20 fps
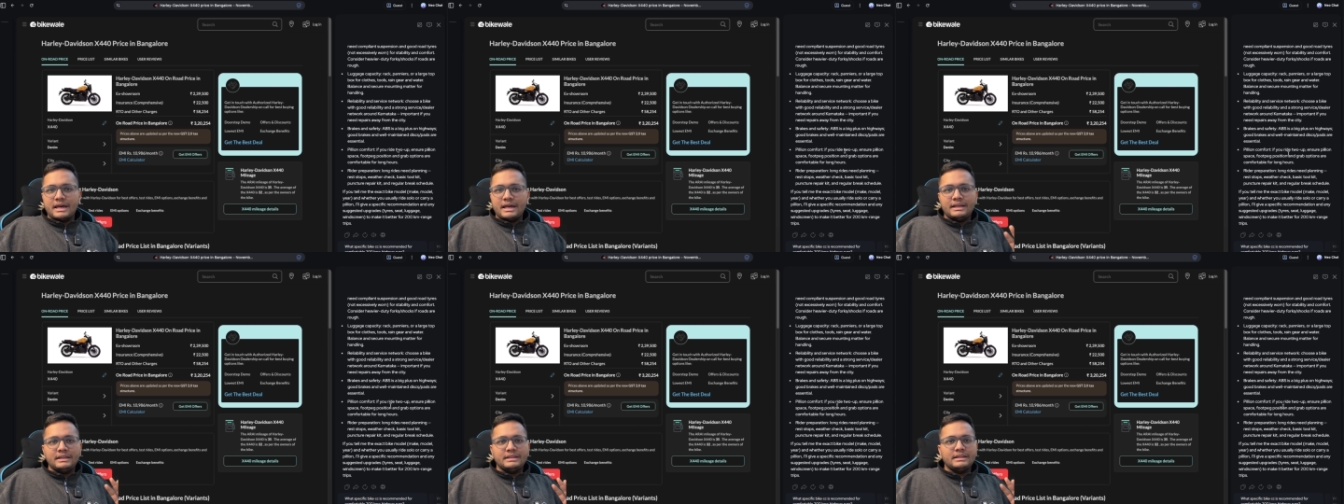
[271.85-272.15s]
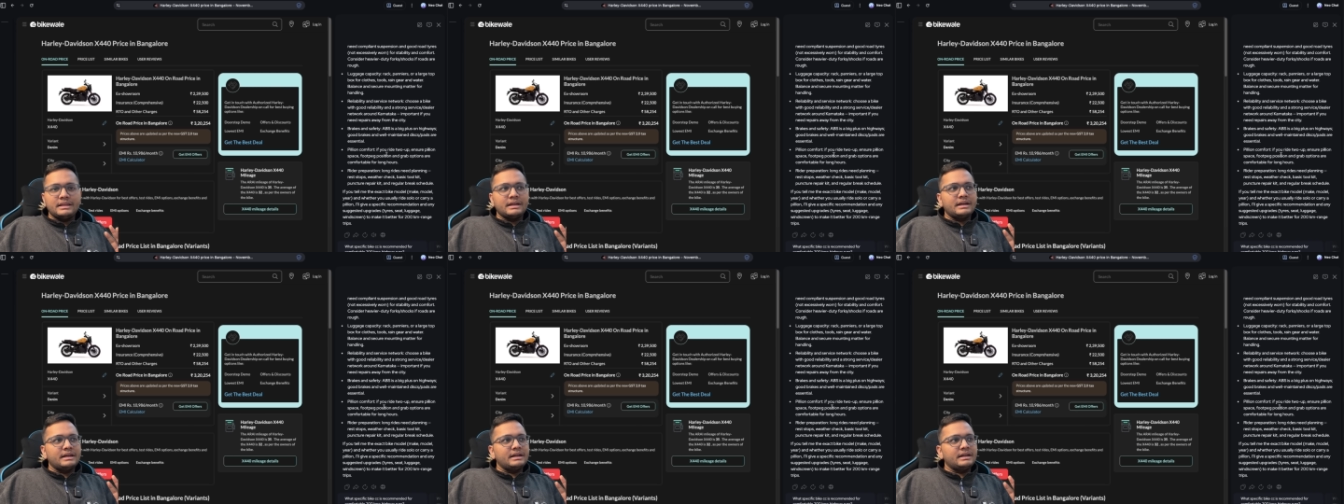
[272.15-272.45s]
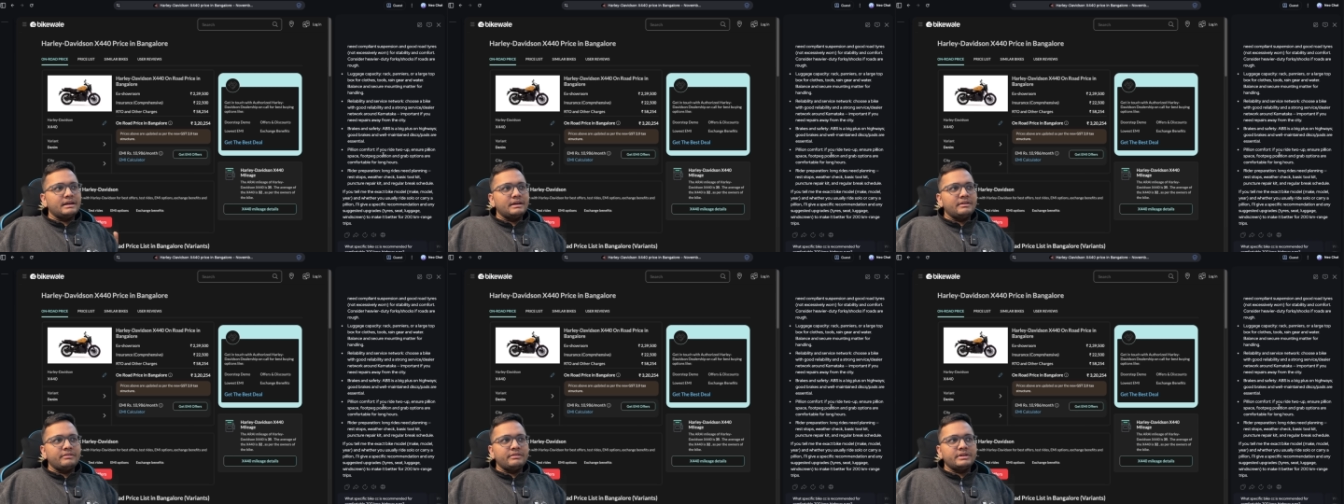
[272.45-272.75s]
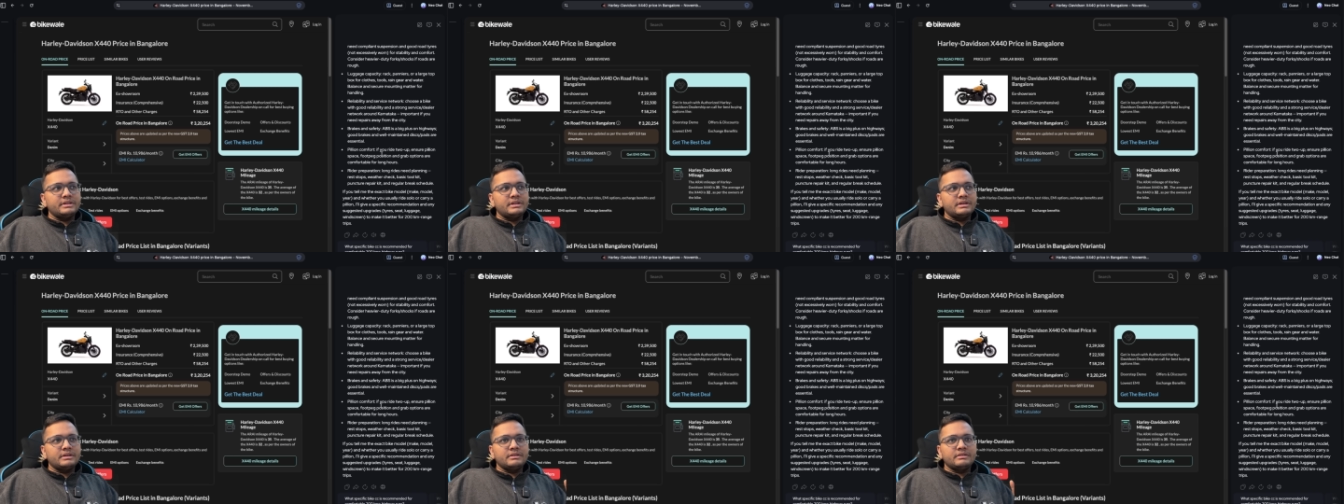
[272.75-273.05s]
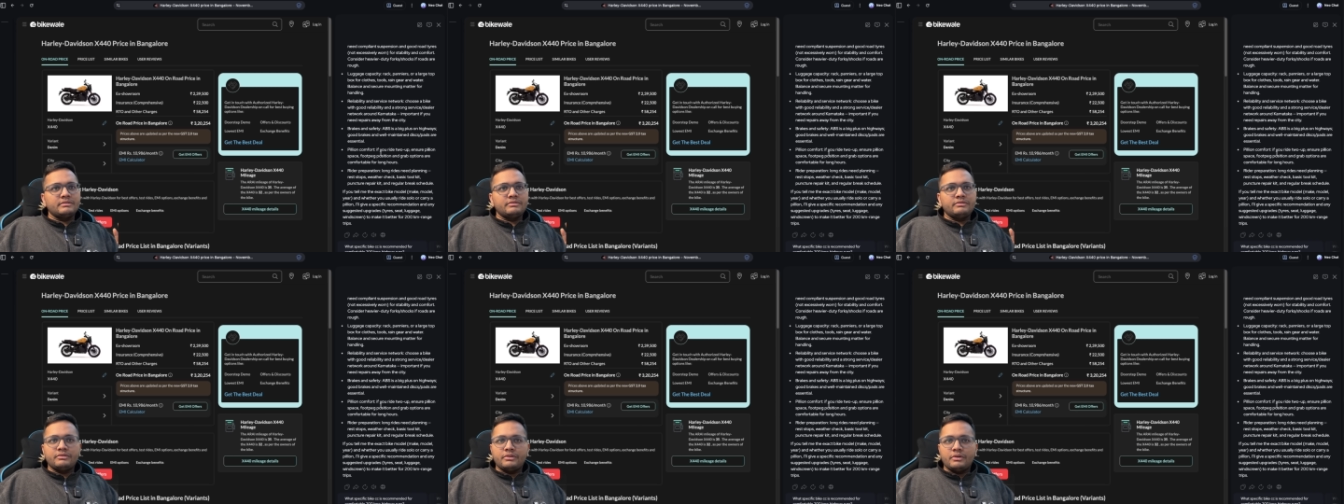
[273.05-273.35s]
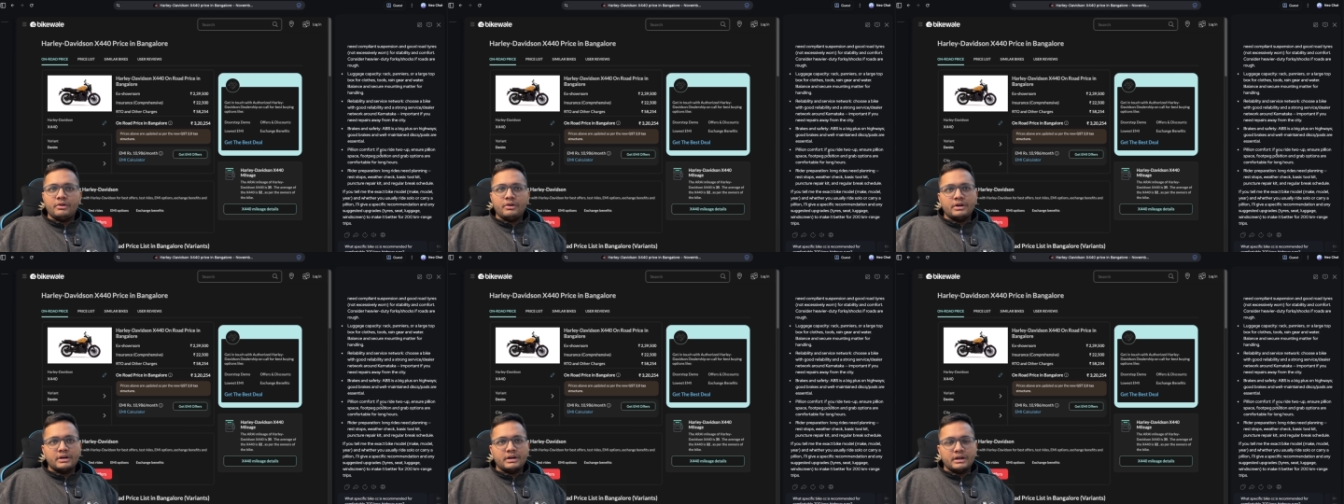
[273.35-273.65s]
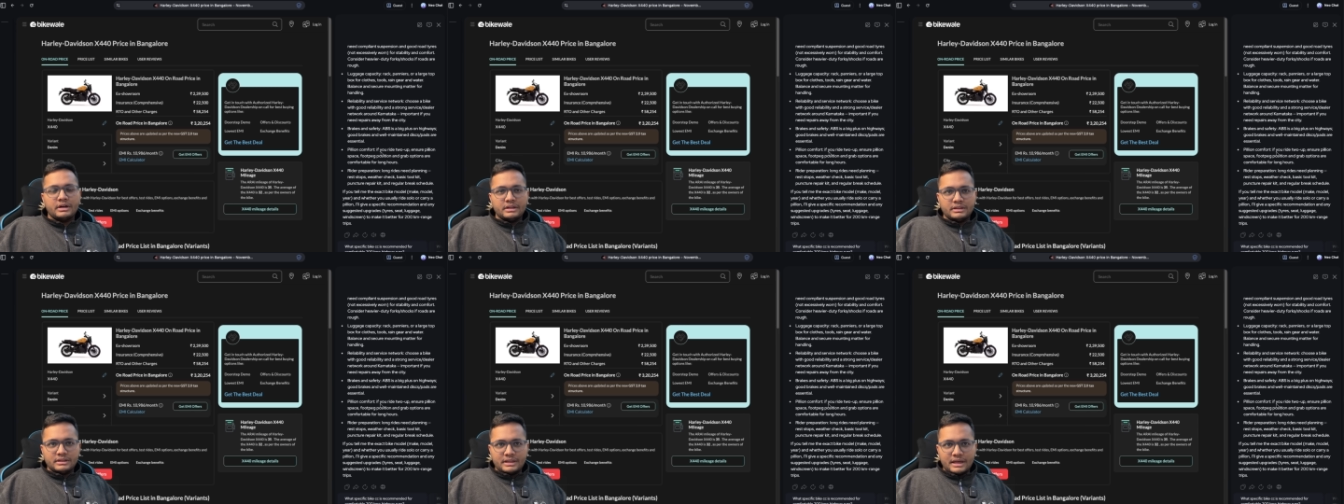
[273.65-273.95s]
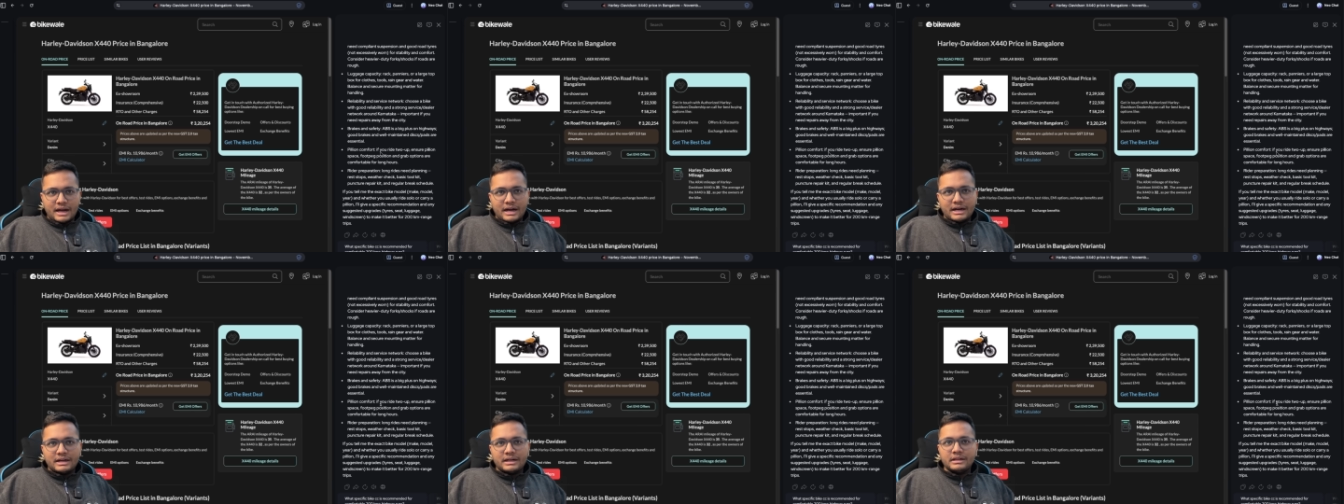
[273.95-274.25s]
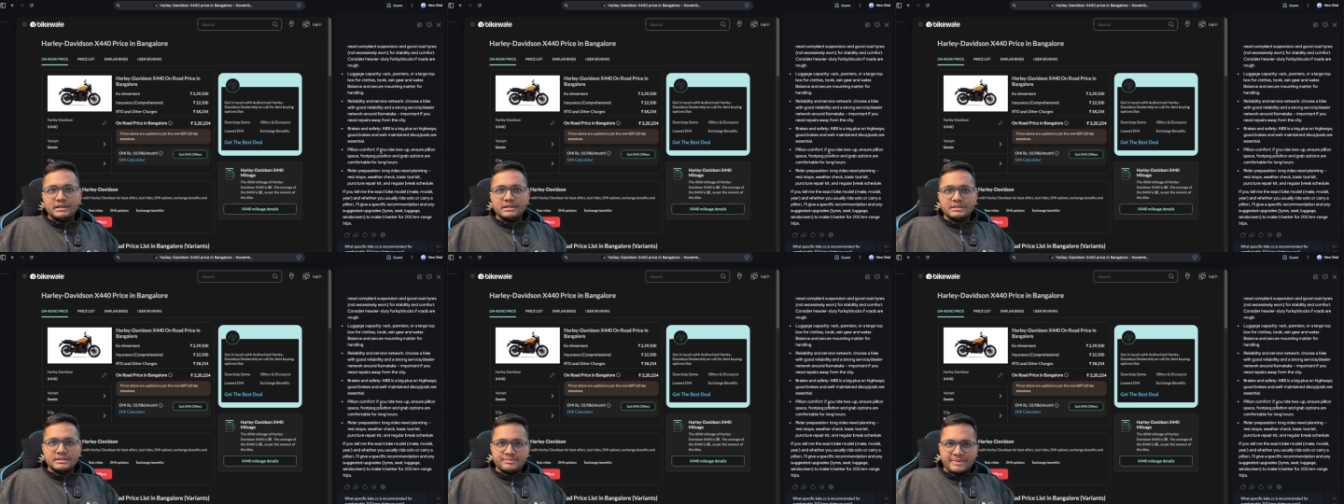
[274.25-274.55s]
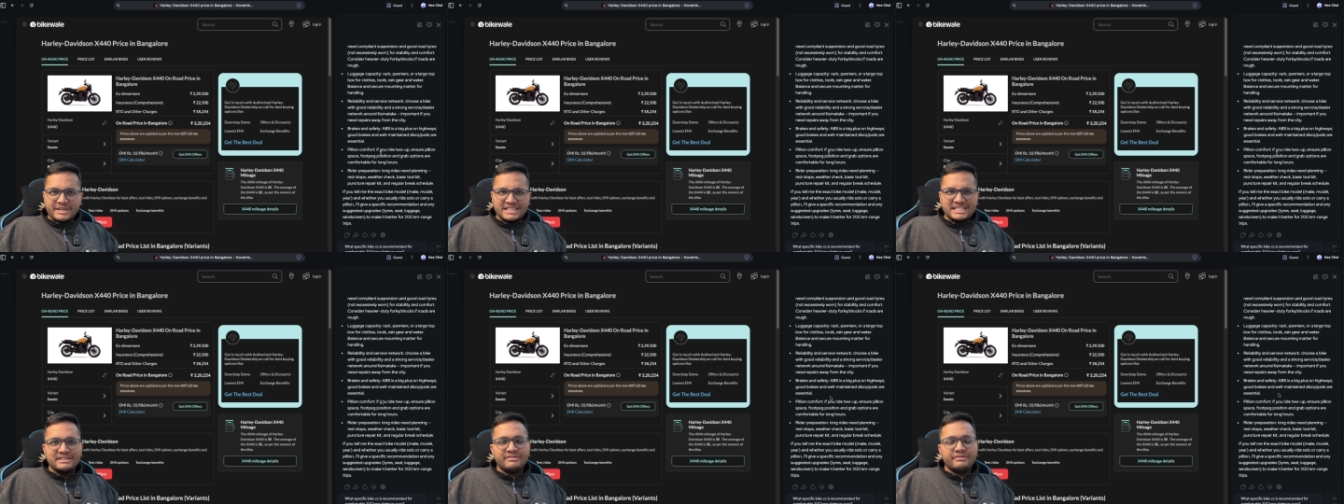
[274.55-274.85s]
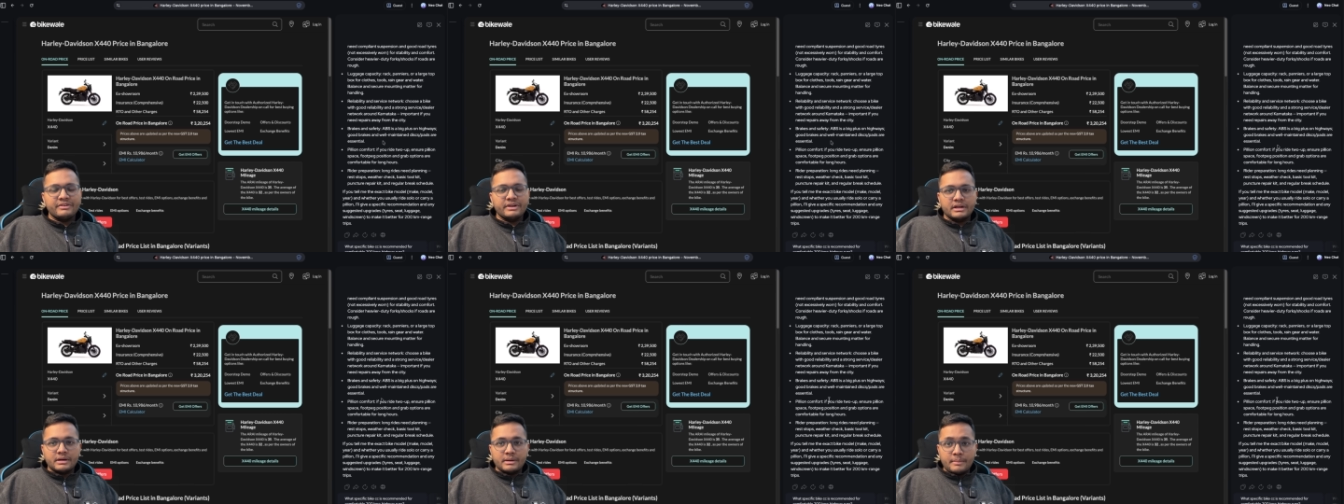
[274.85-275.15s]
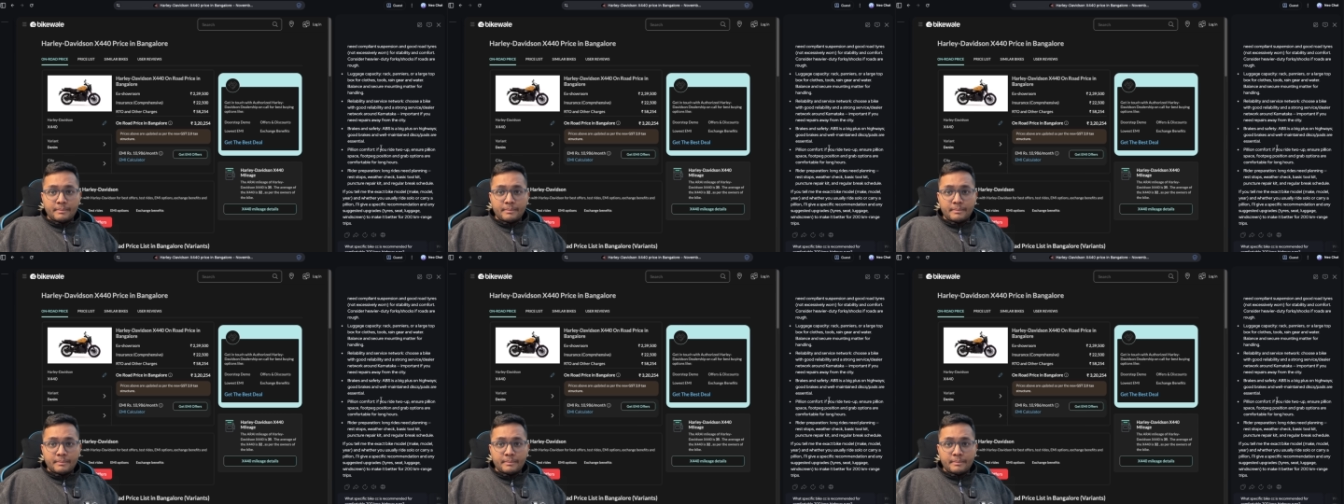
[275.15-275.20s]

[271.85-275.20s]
anything and everything for that specific